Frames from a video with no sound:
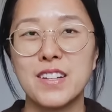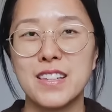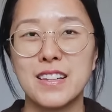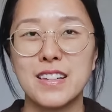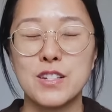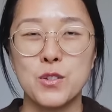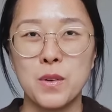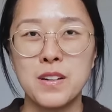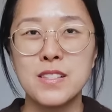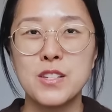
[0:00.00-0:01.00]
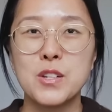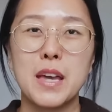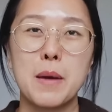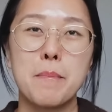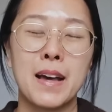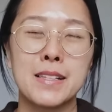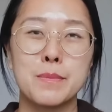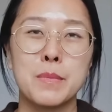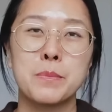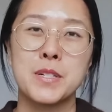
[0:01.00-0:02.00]
everything indoors to get
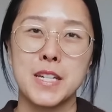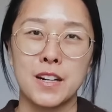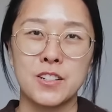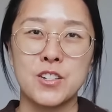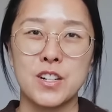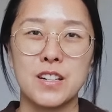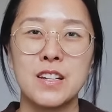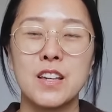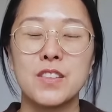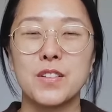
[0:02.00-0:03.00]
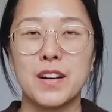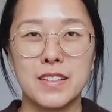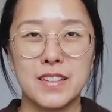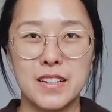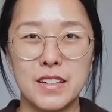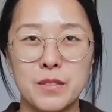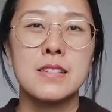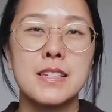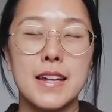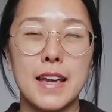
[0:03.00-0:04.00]
maximum production throughout the year.
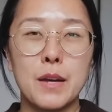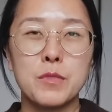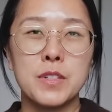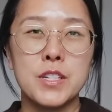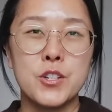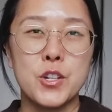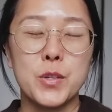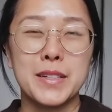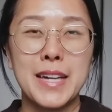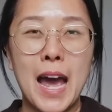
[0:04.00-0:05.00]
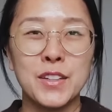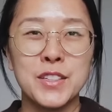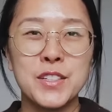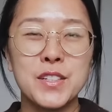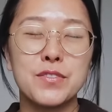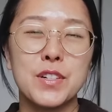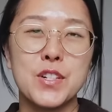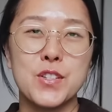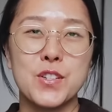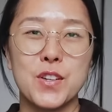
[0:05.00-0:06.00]
Today I'm going to show you a calendar of when
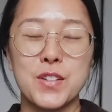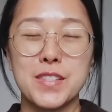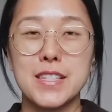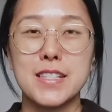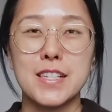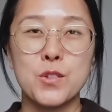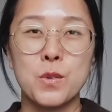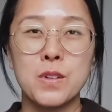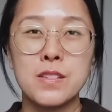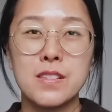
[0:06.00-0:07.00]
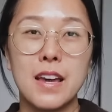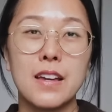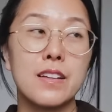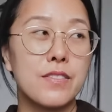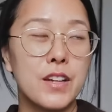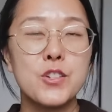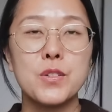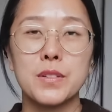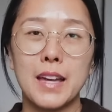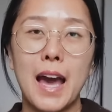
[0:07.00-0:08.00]
to start your seeds indoors and
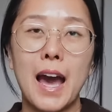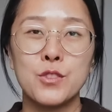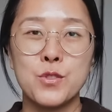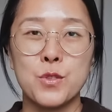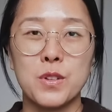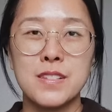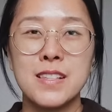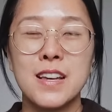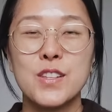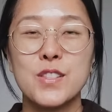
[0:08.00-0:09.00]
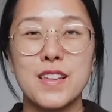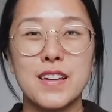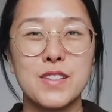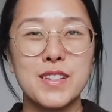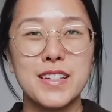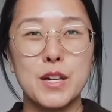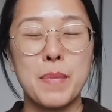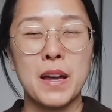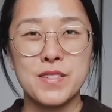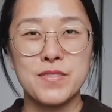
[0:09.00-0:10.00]
eventually outdoors so that you can get
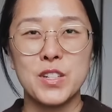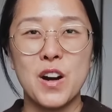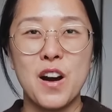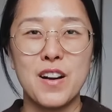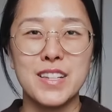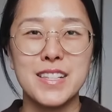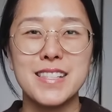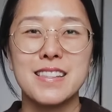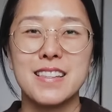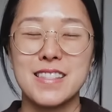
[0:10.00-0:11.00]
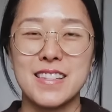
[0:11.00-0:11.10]
bountiful harvests this